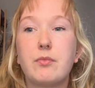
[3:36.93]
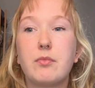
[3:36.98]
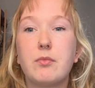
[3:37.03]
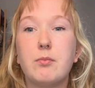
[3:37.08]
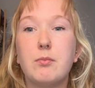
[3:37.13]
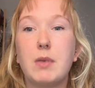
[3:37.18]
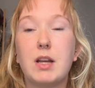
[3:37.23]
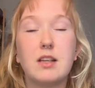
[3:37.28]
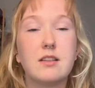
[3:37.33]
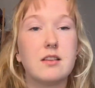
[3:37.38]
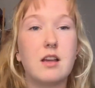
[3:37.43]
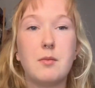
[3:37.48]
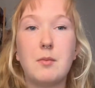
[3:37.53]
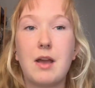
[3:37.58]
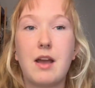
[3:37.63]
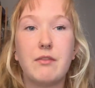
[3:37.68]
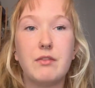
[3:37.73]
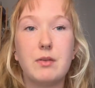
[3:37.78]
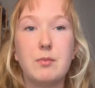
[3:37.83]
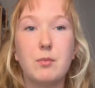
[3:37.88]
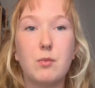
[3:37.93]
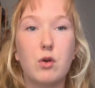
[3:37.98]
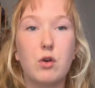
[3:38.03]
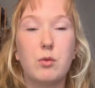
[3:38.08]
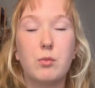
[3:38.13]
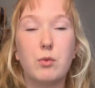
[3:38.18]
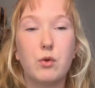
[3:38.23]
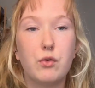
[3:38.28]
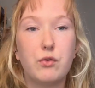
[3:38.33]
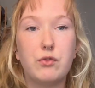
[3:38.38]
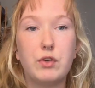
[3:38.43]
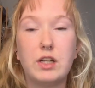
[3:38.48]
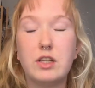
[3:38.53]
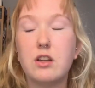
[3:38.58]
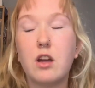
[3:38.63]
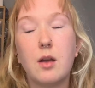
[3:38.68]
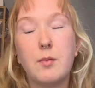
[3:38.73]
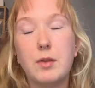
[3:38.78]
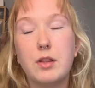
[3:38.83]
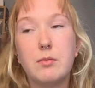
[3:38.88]
because I'm having more and more free
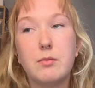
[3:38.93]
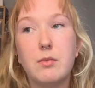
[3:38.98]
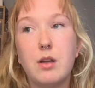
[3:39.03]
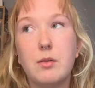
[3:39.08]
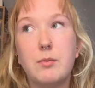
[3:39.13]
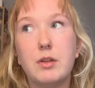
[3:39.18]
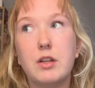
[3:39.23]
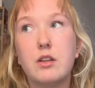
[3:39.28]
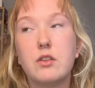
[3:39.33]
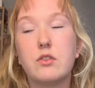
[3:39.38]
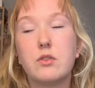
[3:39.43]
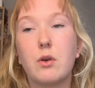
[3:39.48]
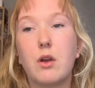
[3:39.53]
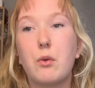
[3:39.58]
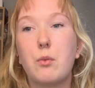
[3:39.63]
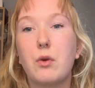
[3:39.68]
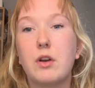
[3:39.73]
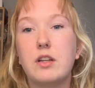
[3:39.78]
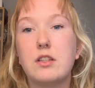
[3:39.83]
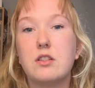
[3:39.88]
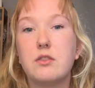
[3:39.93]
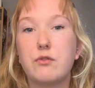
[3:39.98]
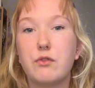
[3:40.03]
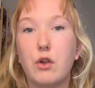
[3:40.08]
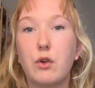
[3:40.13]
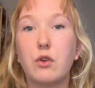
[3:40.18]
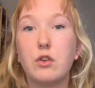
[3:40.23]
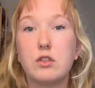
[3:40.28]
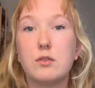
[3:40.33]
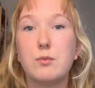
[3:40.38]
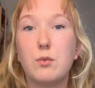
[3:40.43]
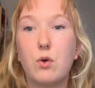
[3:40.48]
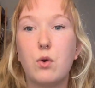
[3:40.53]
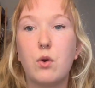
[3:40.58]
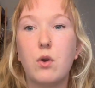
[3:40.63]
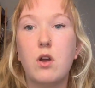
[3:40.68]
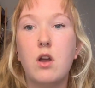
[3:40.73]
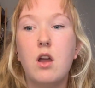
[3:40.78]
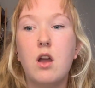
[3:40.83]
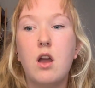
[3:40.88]
time at the moment. So I wanted to focus more
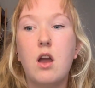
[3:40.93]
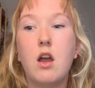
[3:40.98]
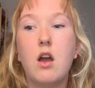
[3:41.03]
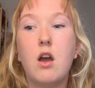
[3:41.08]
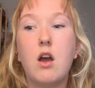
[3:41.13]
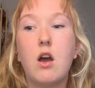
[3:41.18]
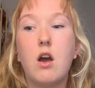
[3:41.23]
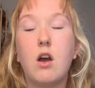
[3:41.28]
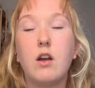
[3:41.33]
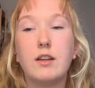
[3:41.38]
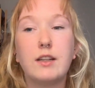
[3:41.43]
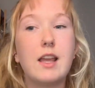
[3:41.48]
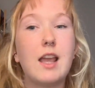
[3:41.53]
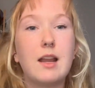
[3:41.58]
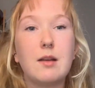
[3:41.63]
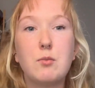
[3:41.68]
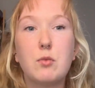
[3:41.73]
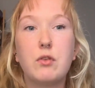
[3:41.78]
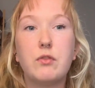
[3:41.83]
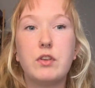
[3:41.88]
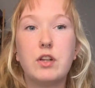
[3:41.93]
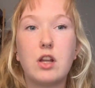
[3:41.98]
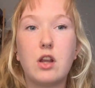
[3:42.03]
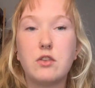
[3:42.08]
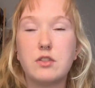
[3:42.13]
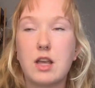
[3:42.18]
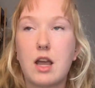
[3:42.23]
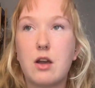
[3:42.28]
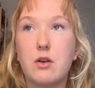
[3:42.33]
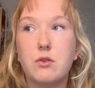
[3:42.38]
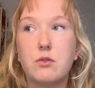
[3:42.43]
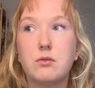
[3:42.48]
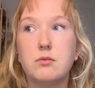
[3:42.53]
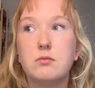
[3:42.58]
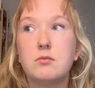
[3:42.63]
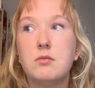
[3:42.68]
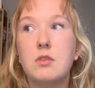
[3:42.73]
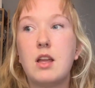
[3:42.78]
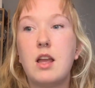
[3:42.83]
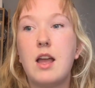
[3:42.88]
on getting more videos out
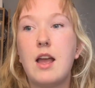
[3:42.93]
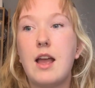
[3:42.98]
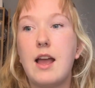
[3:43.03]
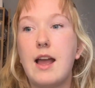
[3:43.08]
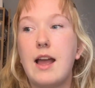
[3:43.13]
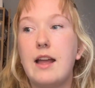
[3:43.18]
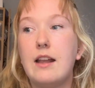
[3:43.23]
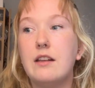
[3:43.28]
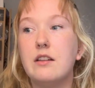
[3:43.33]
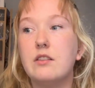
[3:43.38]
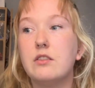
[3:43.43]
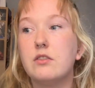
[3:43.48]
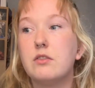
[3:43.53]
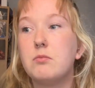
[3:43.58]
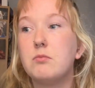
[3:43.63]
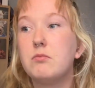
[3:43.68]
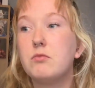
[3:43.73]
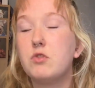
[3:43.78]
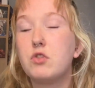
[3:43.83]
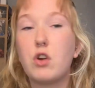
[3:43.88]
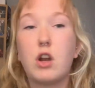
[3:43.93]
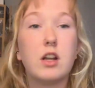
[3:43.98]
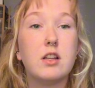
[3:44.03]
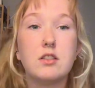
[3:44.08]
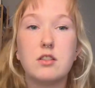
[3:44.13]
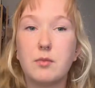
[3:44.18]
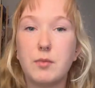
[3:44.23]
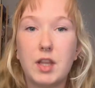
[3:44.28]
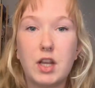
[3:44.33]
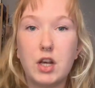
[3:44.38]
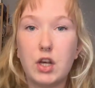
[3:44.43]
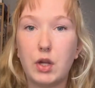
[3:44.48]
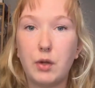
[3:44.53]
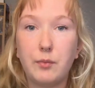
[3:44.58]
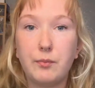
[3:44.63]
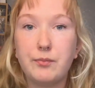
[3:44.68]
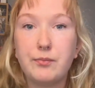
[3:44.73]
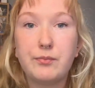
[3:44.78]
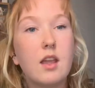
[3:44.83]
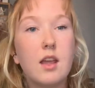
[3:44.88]
and trying something new.
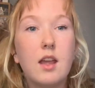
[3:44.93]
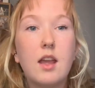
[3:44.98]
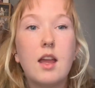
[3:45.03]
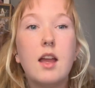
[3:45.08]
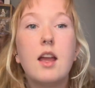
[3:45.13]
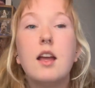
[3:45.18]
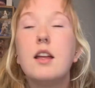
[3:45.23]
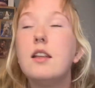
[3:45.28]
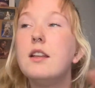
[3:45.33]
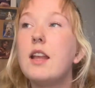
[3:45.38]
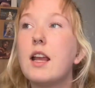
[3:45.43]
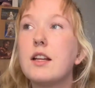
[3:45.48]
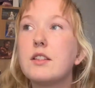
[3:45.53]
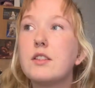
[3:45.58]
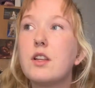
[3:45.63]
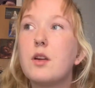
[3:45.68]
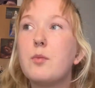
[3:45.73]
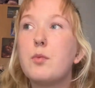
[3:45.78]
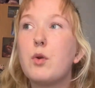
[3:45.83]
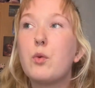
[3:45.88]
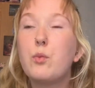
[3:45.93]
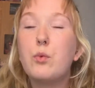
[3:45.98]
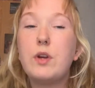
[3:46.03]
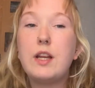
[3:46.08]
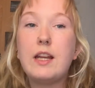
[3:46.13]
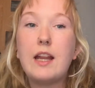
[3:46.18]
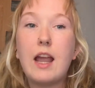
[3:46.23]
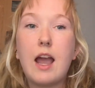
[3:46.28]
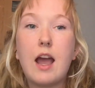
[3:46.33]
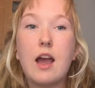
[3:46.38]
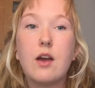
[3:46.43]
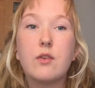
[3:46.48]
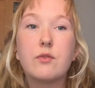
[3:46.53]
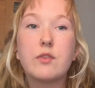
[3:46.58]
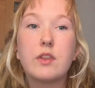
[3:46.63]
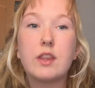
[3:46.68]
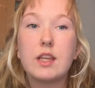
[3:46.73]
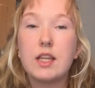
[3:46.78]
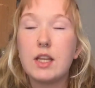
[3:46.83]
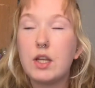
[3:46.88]
Next up, we have
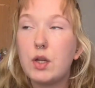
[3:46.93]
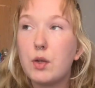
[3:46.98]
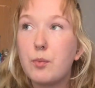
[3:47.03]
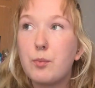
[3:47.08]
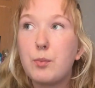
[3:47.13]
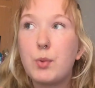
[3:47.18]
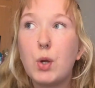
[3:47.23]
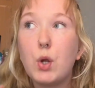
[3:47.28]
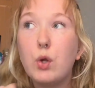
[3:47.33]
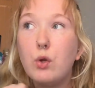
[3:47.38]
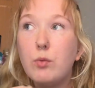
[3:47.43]
the Pooh